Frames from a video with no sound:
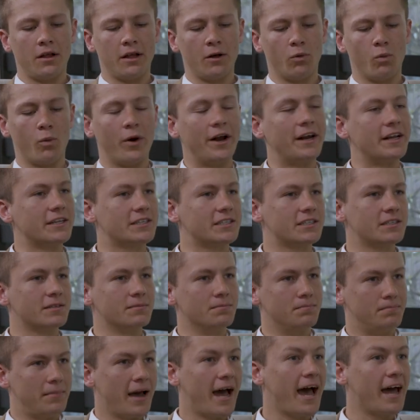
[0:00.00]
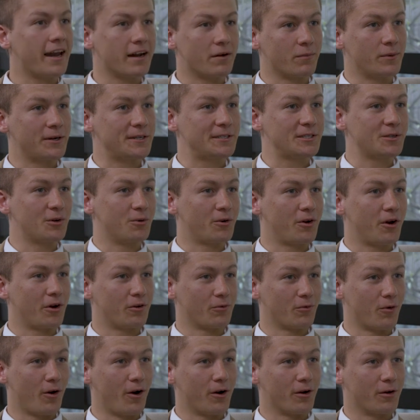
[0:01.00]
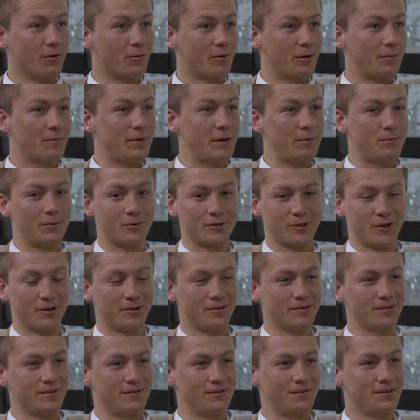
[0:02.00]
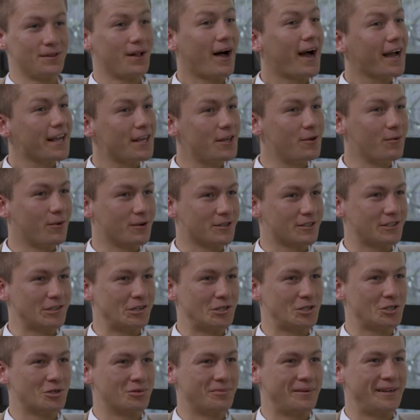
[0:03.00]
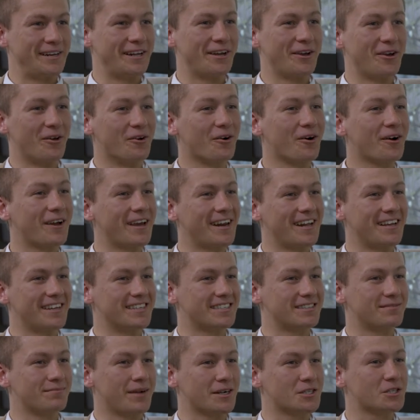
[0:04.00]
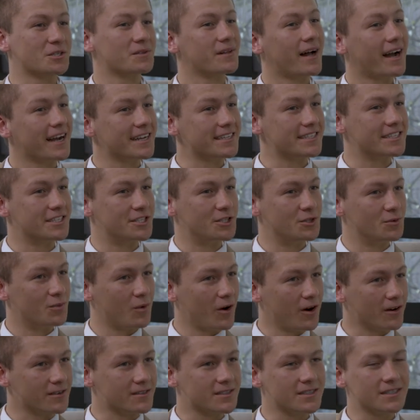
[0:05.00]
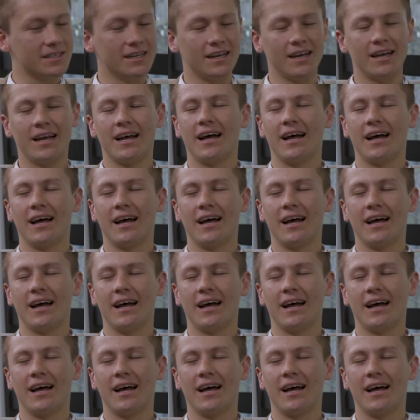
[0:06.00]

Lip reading: when it's bad, and when it's all going wrong, and when people don't like you on social media, you're not getting as much likes as you want,